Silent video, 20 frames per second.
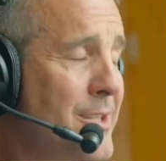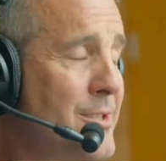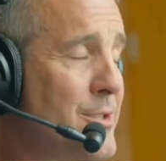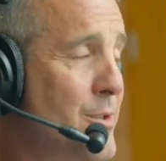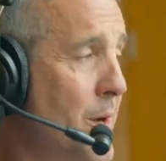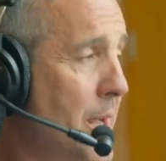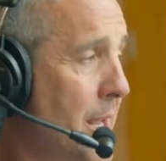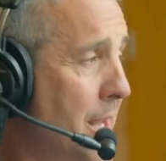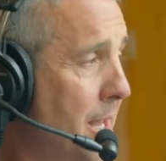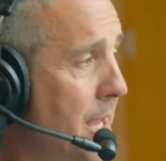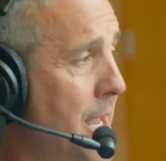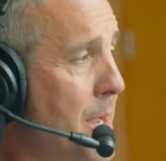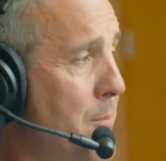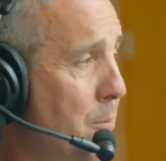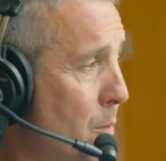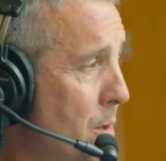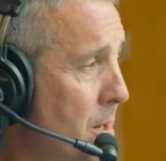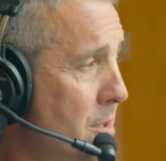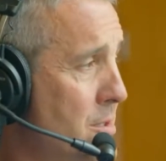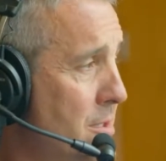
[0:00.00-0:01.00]
So I kept
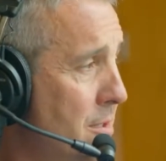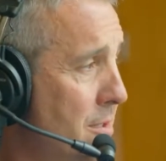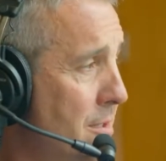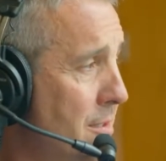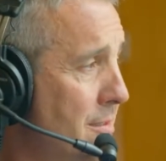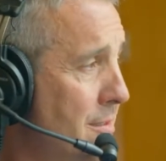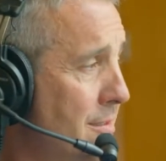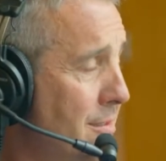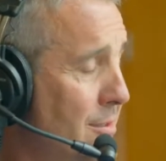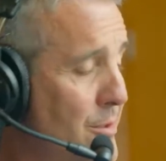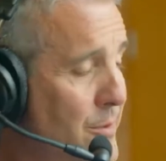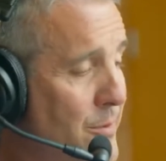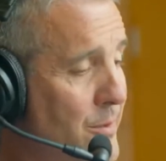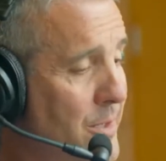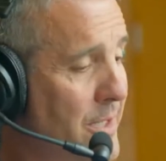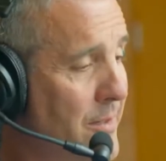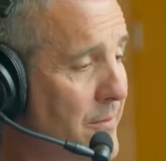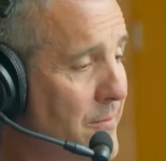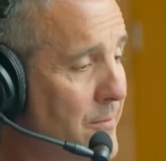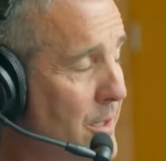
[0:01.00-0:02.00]
washing,
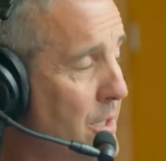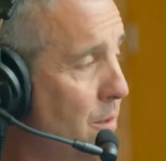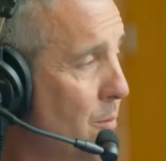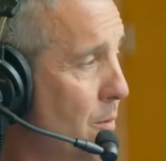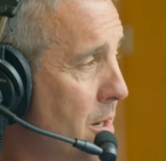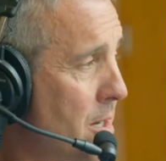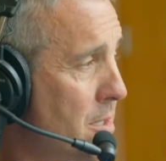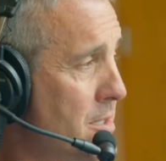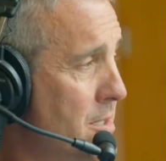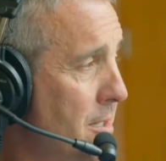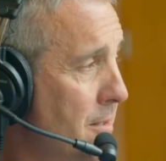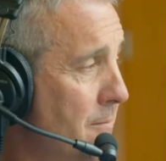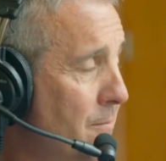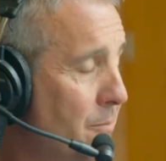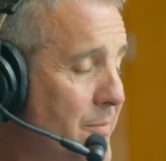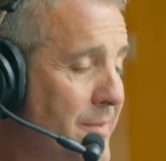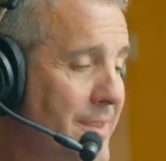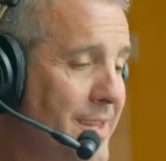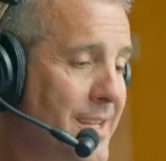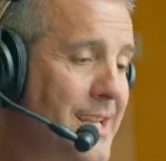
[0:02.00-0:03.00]
doing fleet washing,
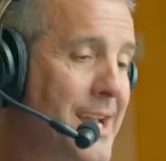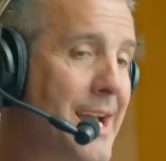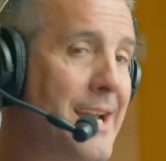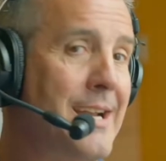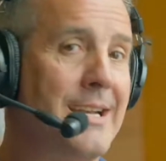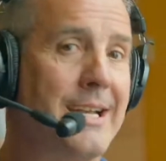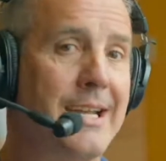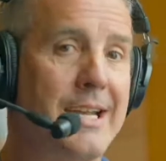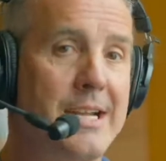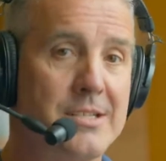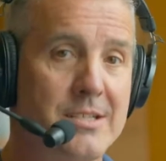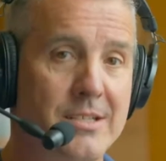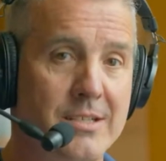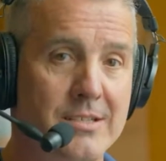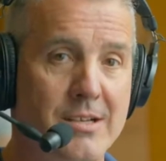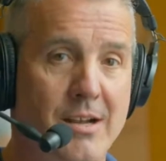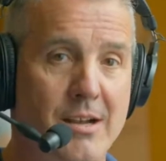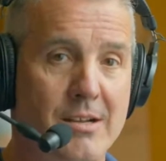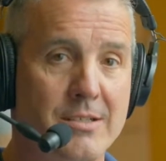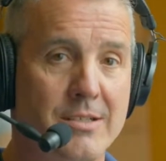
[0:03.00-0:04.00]
got into kitchen
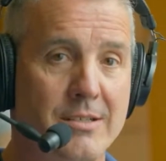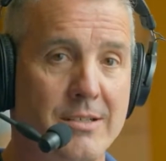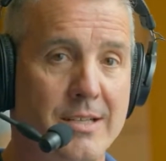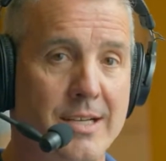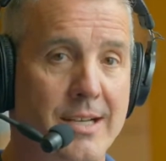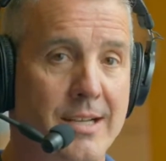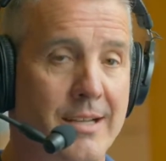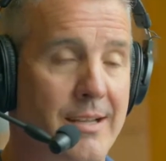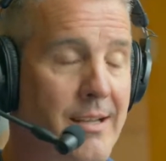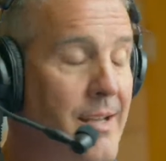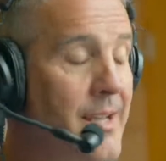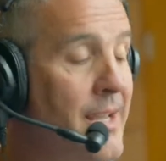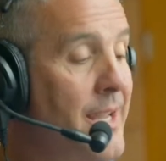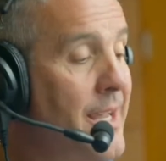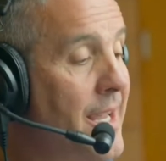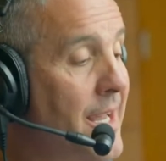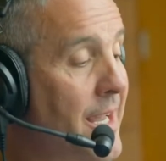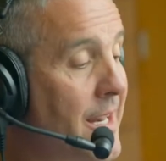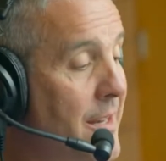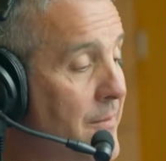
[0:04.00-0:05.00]
exhaust cleaning,
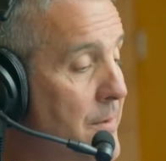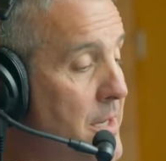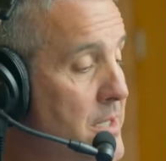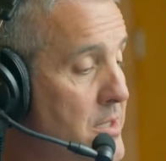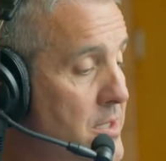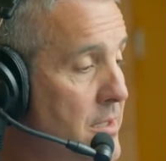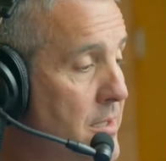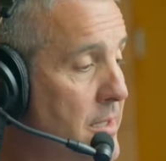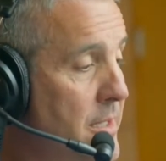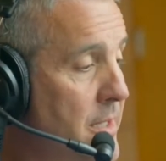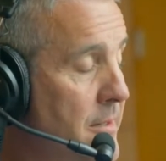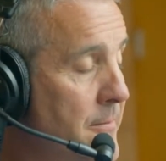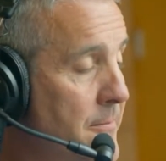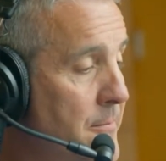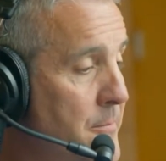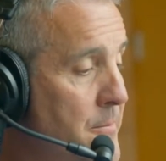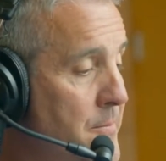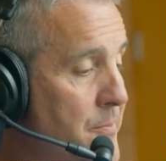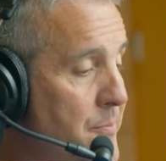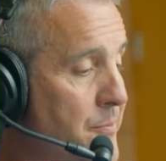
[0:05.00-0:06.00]
and eventually
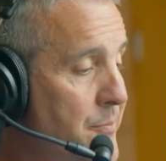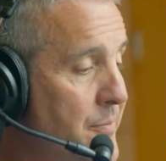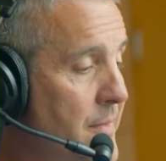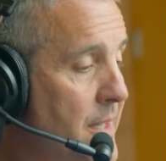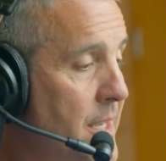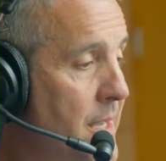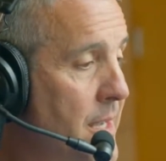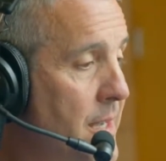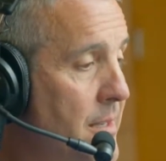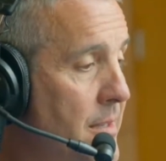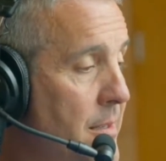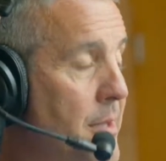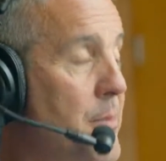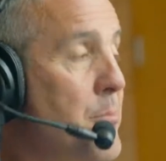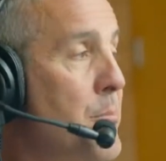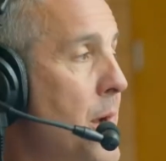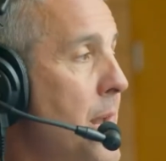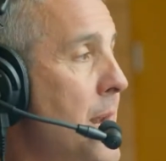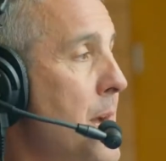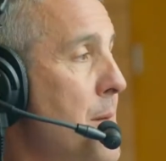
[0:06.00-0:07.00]
uh,
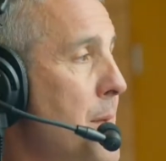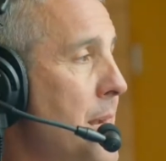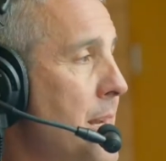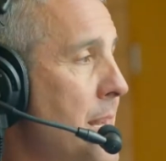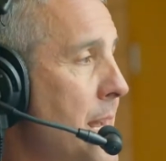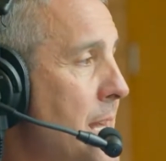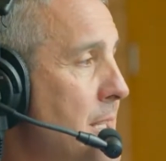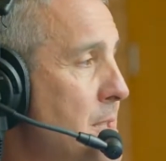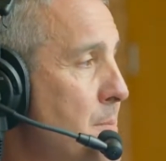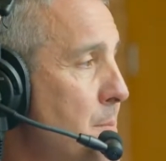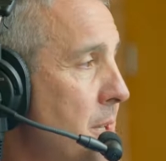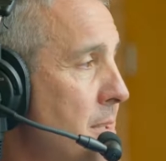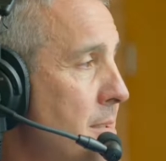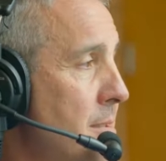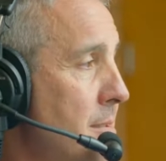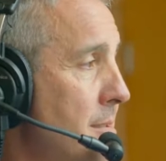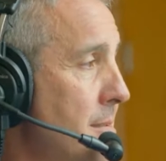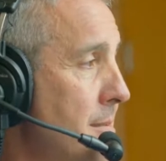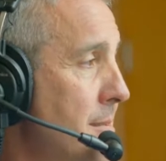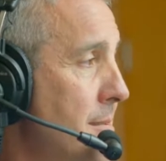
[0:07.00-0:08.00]
bought out my dad's
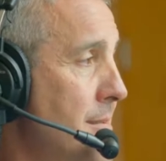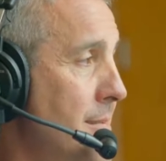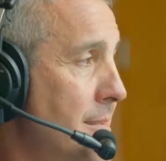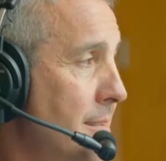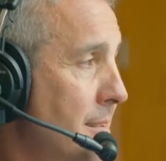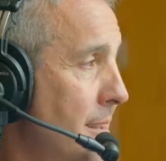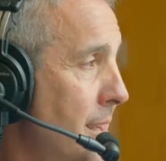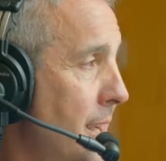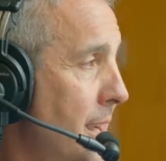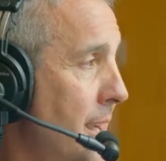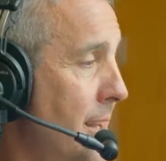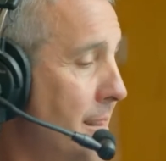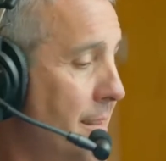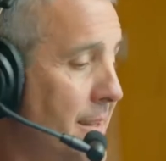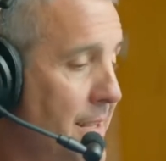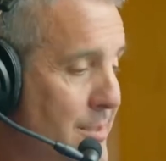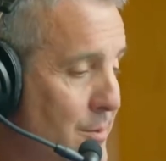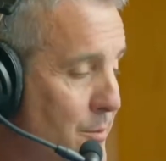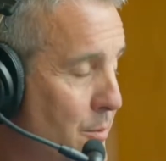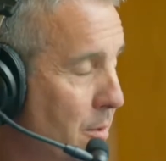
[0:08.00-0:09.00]
business, and
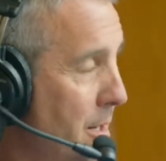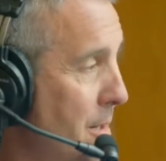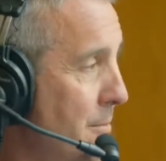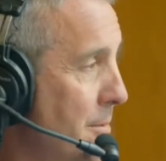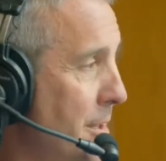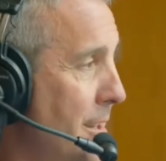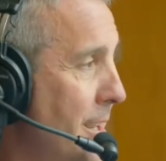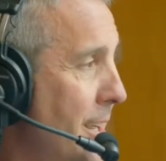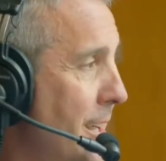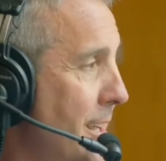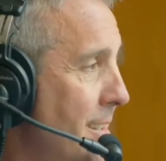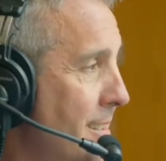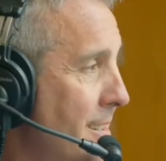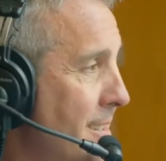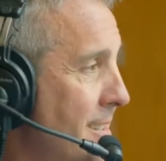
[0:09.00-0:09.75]
that's where I am today.